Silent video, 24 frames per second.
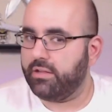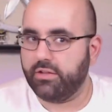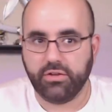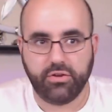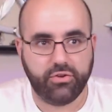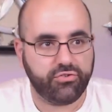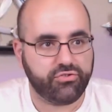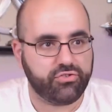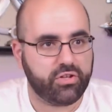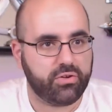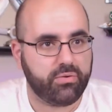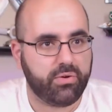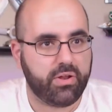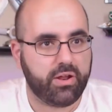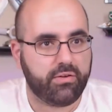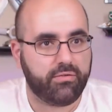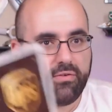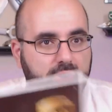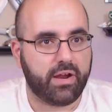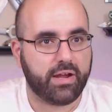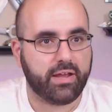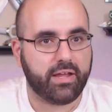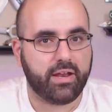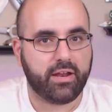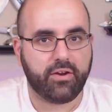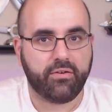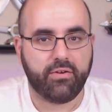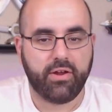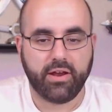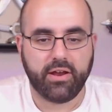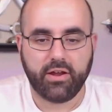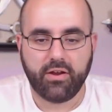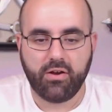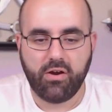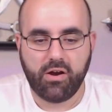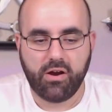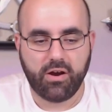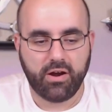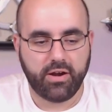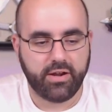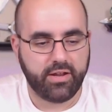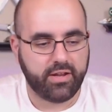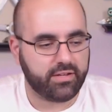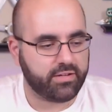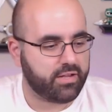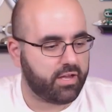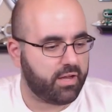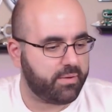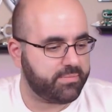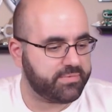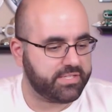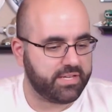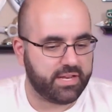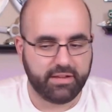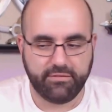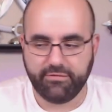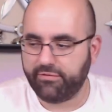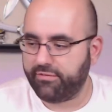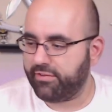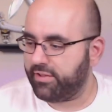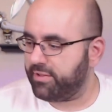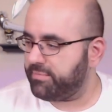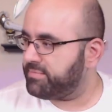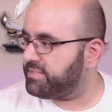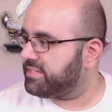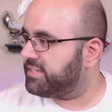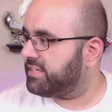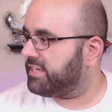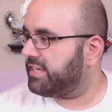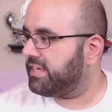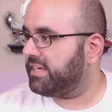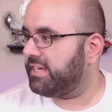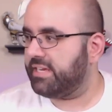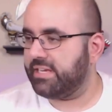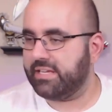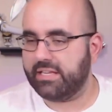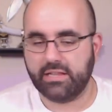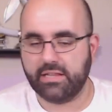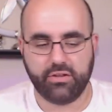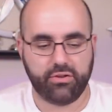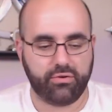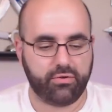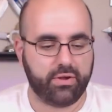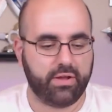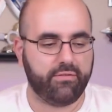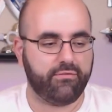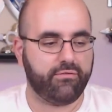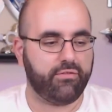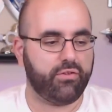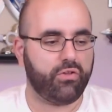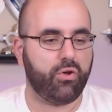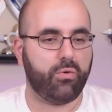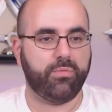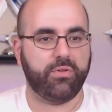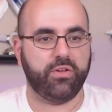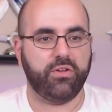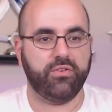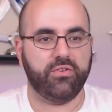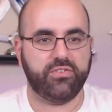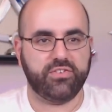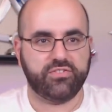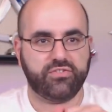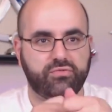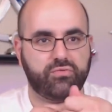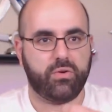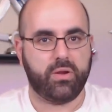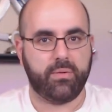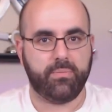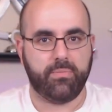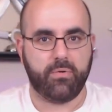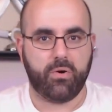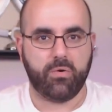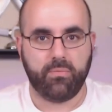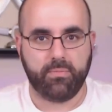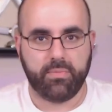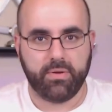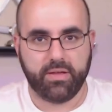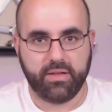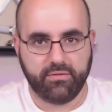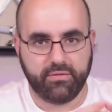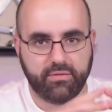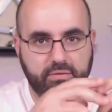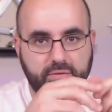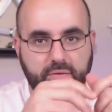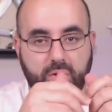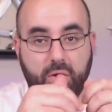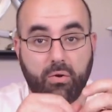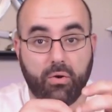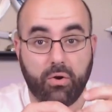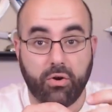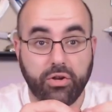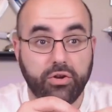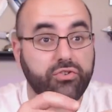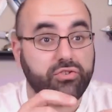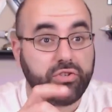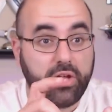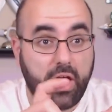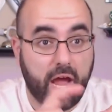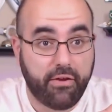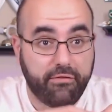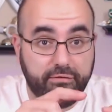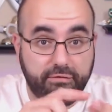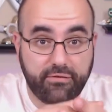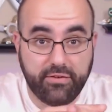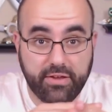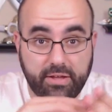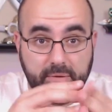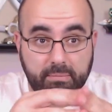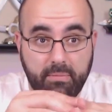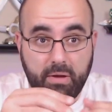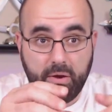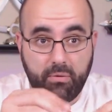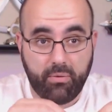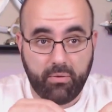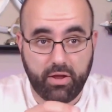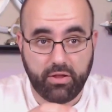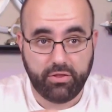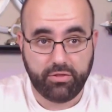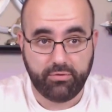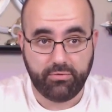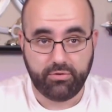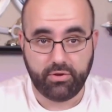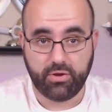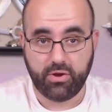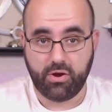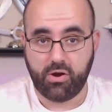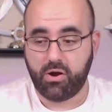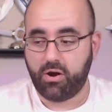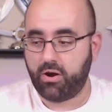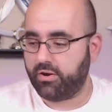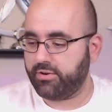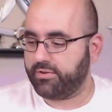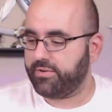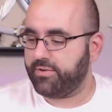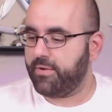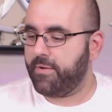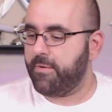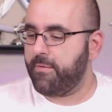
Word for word: Usually whenever I get a credit card, it comes in a flimsy little envelope that you just rip open, or usually I feel my way through the card